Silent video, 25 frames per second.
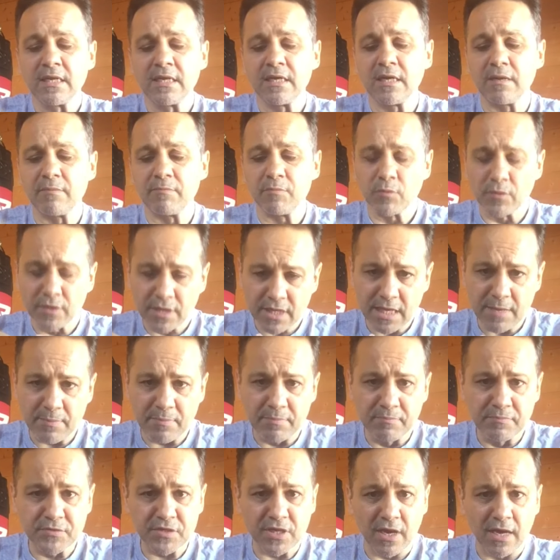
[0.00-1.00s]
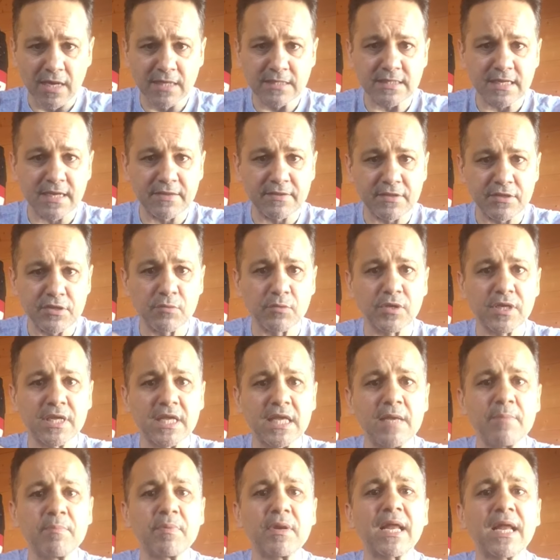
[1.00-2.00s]
You want to keep them tight, and then you want to
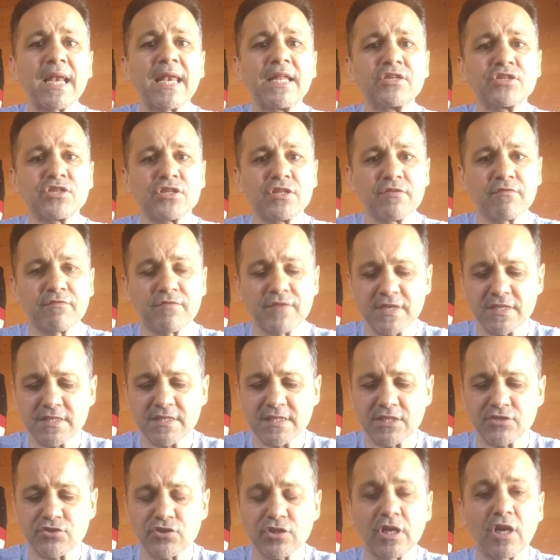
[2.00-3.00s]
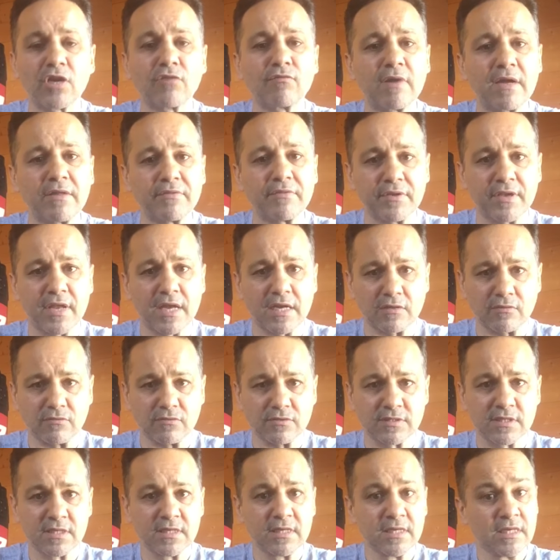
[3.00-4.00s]
keep clenching the fist as you go around the
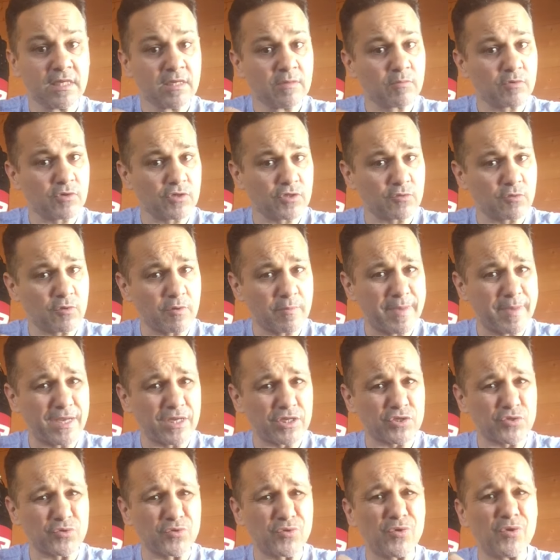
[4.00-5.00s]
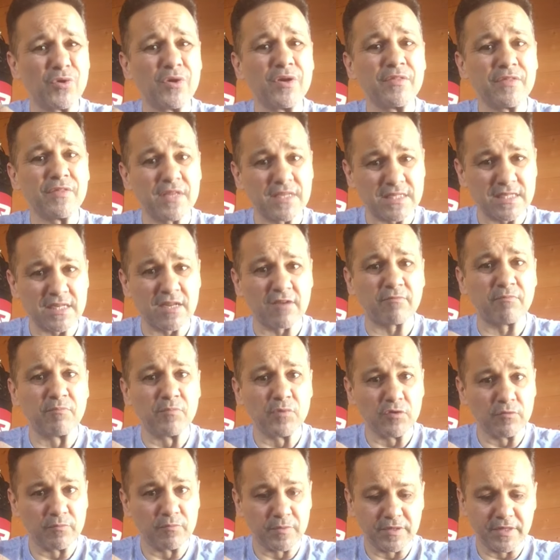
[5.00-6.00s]
knuckles, because you want to make sure there's enough
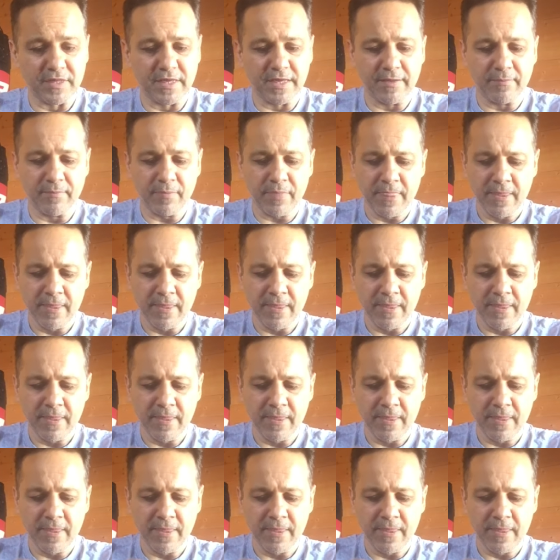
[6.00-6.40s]
movement there.